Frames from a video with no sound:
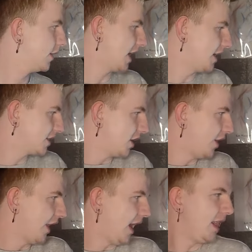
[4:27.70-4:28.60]
Dance
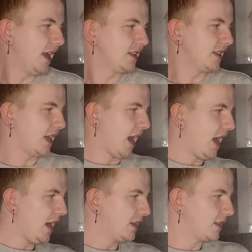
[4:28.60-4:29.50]
all night, let's
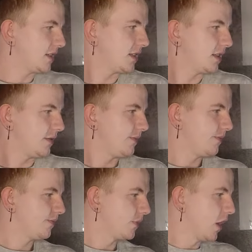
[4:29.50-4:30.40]
dance.
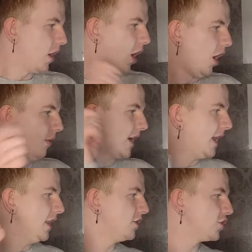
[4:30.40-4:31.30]
Oh, we're
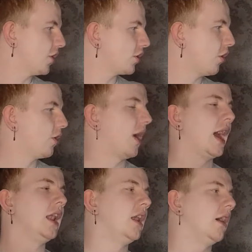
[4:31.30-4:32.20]
getting a little joy curve.
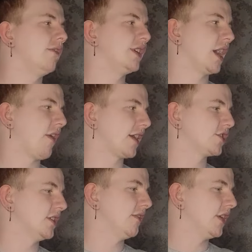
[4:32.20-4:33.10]
I love the
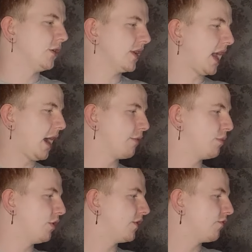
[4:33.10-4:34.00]
direction of the video, the
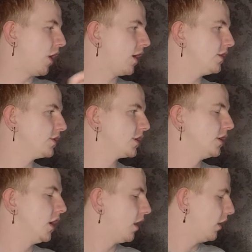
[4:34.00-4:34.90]
camera moving around.
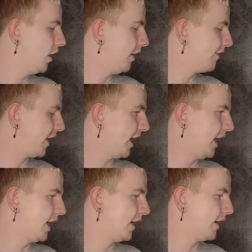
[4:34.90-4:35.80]
Love
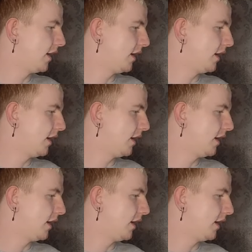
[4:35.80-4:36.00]
that.